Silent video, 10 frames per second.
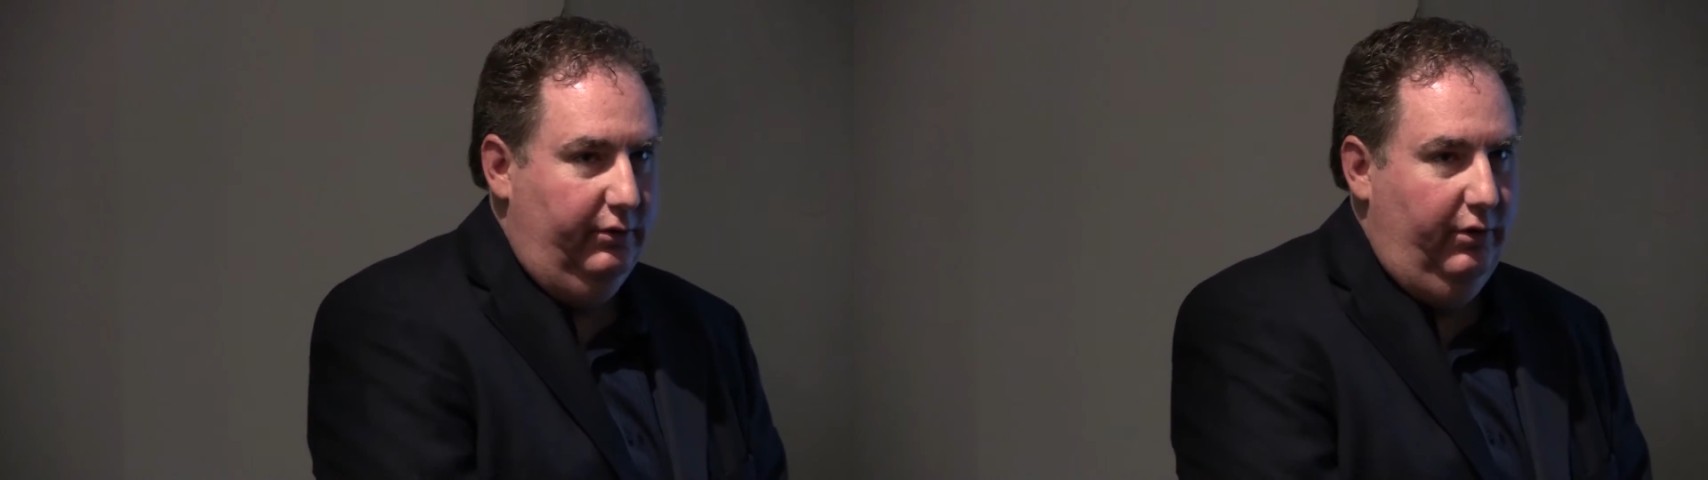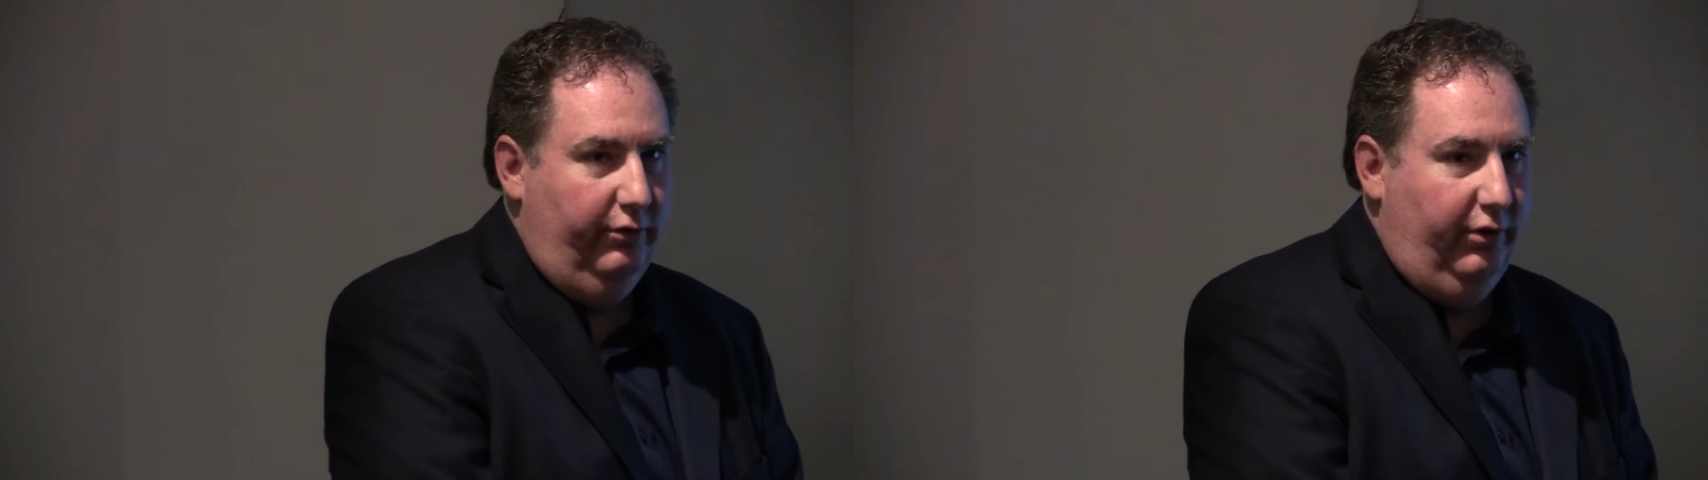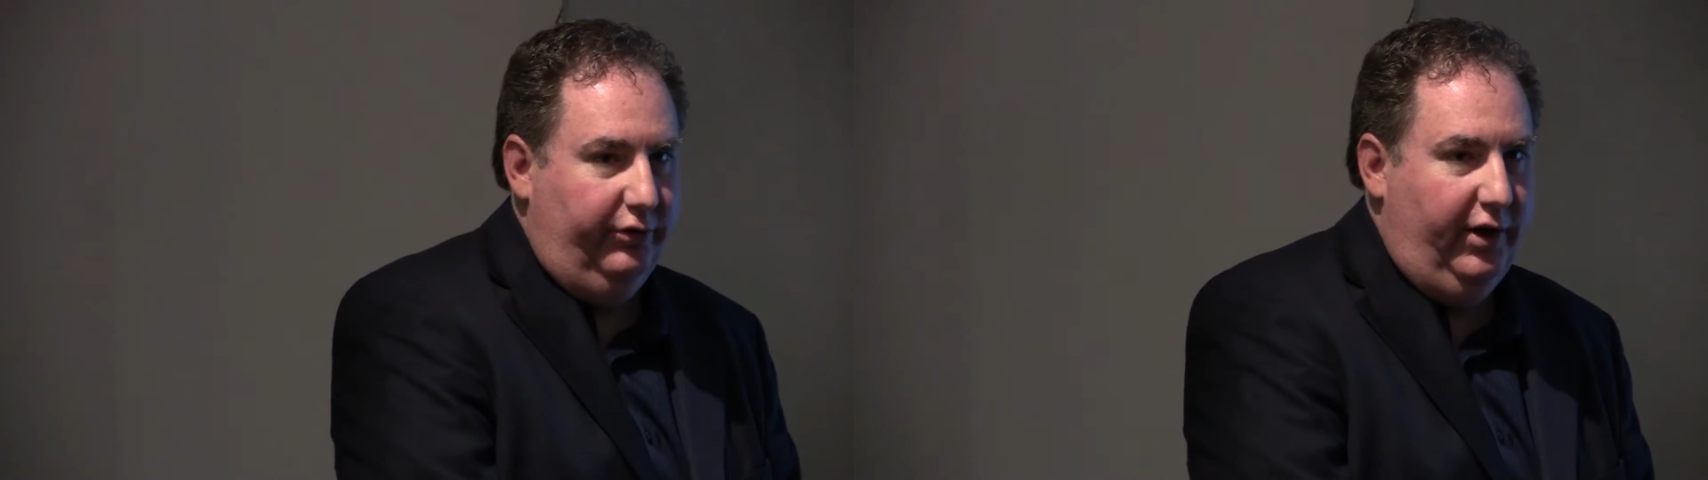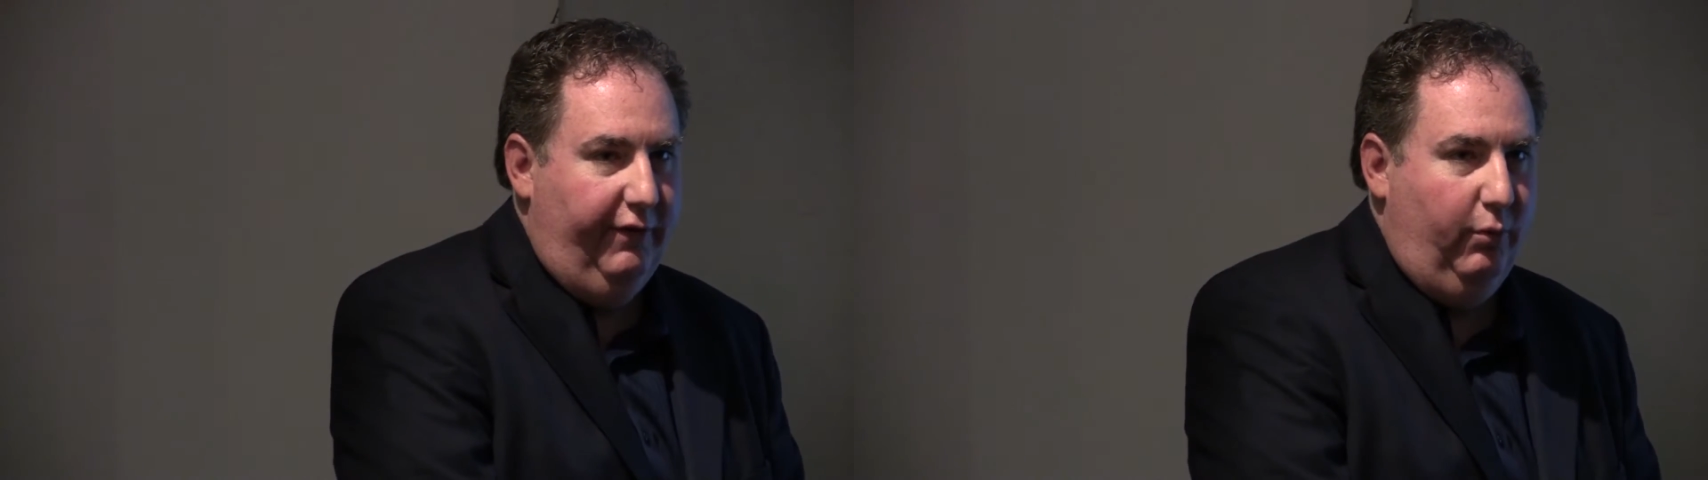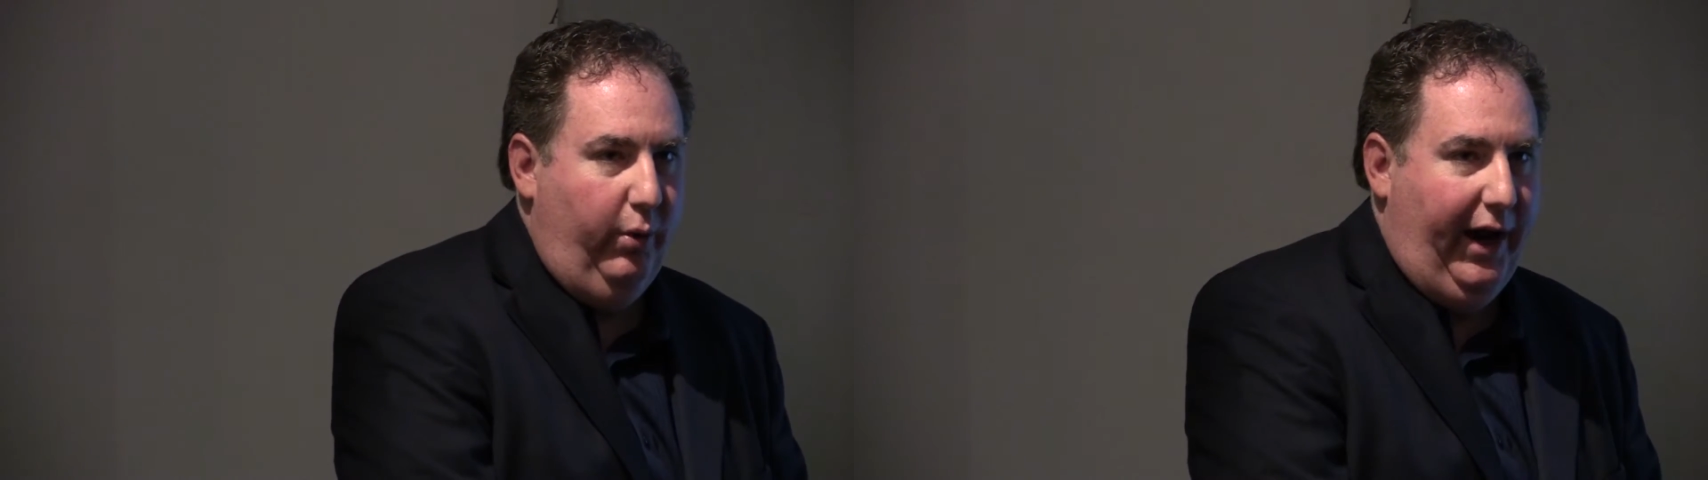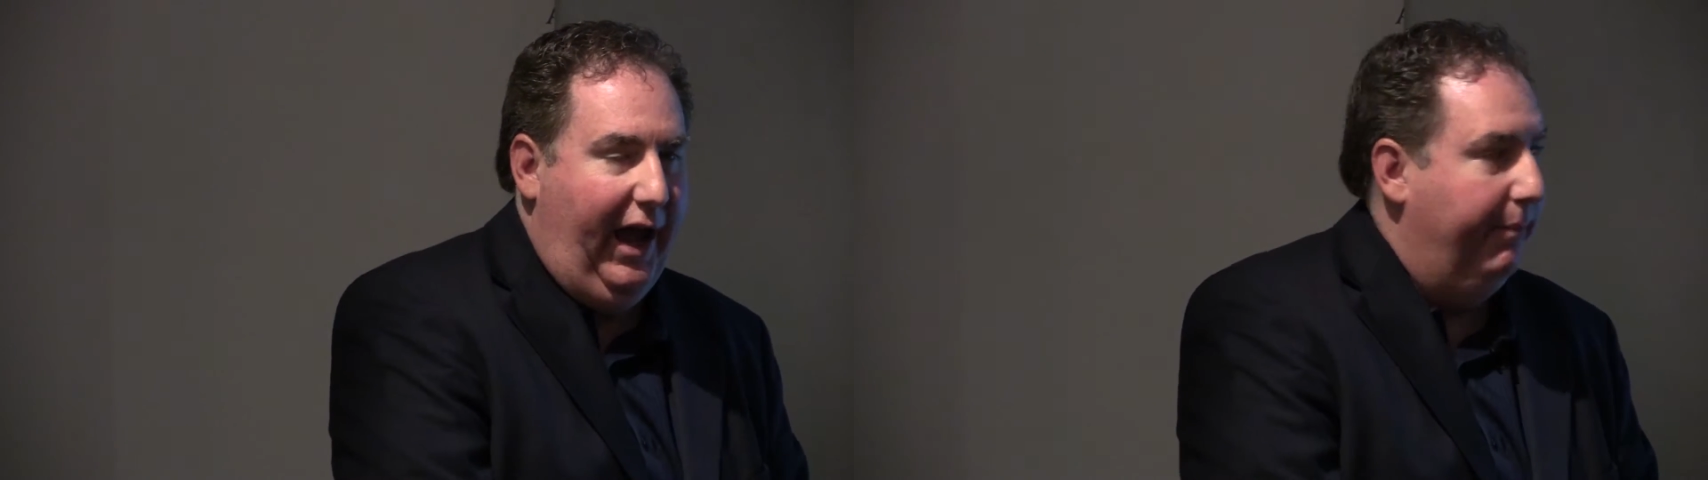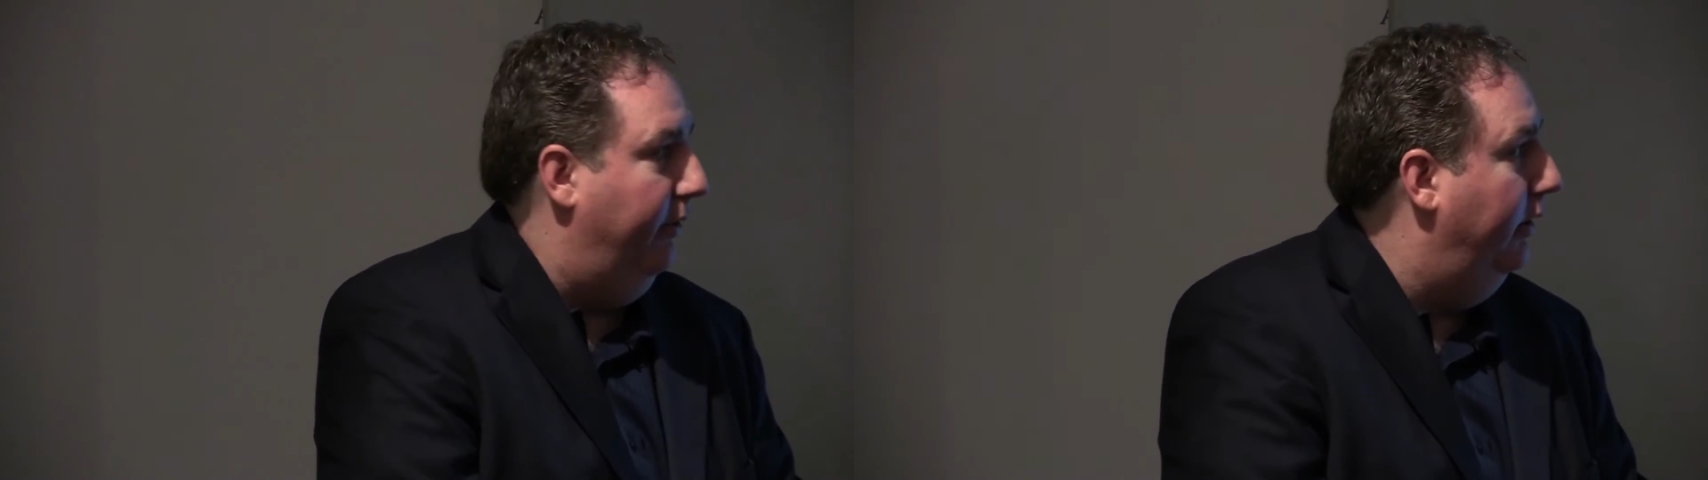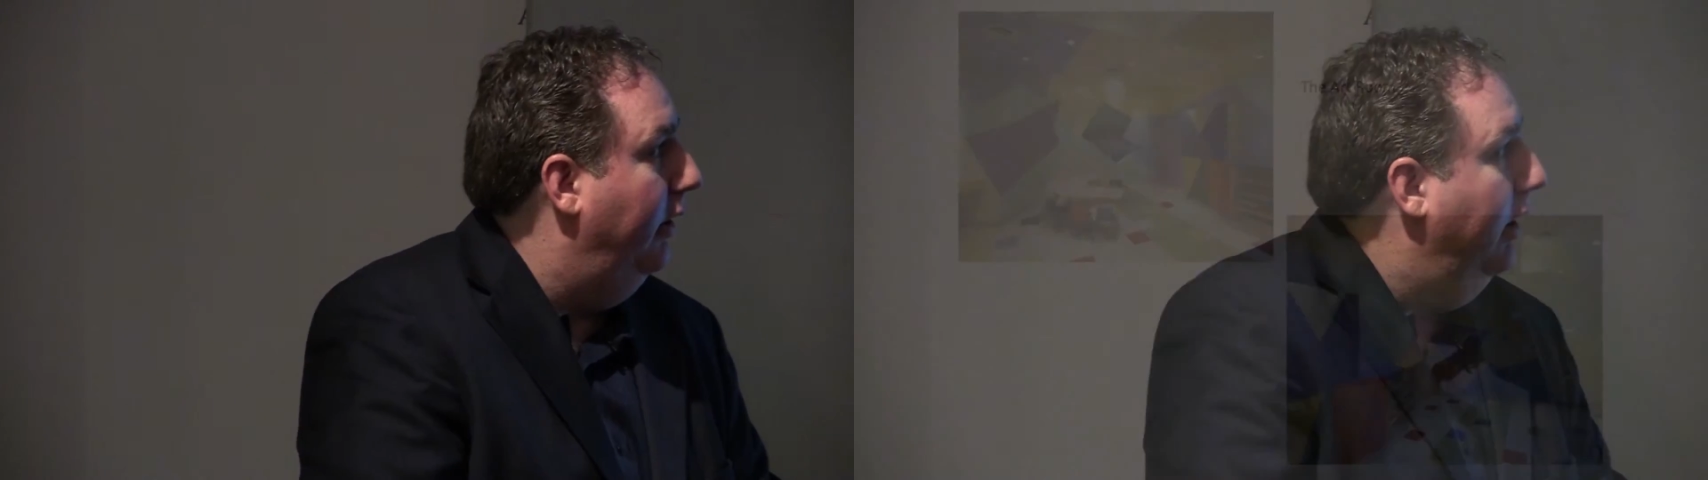or else it never would have happened